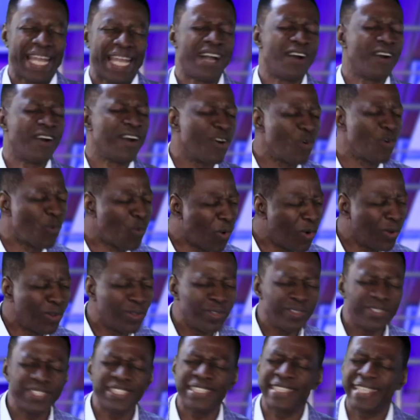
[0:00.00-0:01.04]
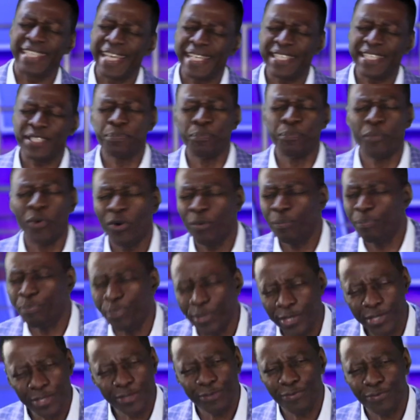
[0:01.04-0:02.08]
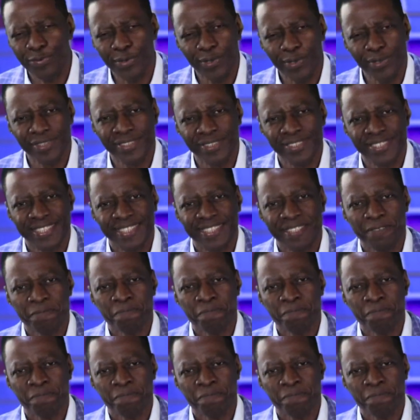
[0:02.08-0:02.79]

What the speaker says: Our world gets more beautiful